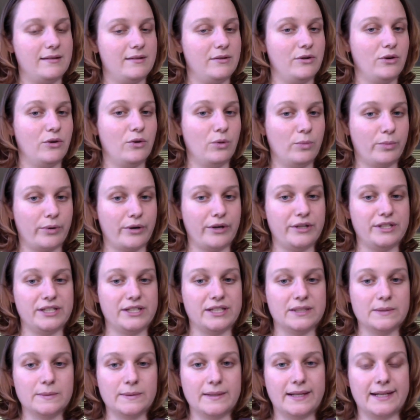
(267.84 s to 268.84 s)
all
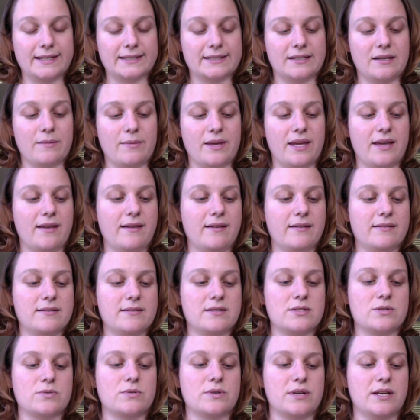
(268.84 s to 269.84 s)
projects will actually be
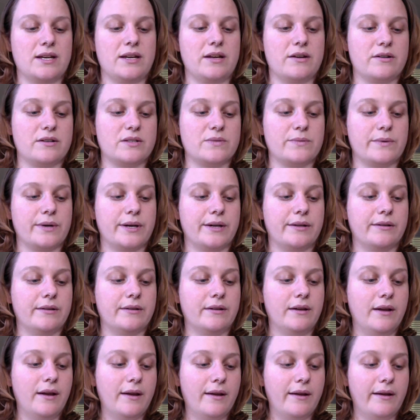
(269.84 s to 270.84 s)
stored in here as well
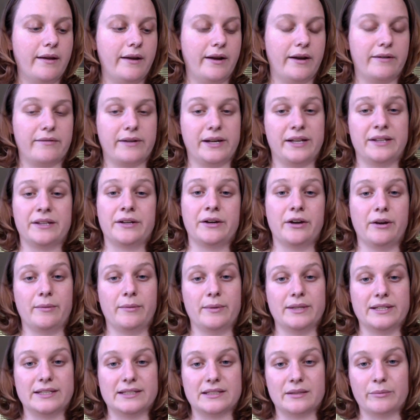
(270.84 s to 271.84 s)
around the home
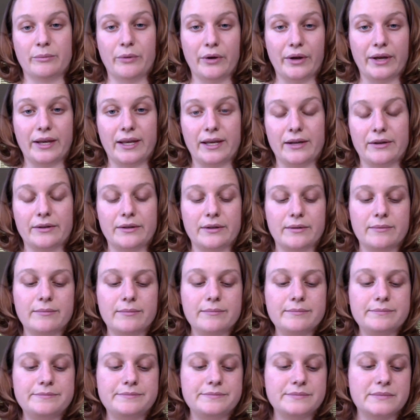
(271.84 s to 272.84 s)
unless I'm working on them,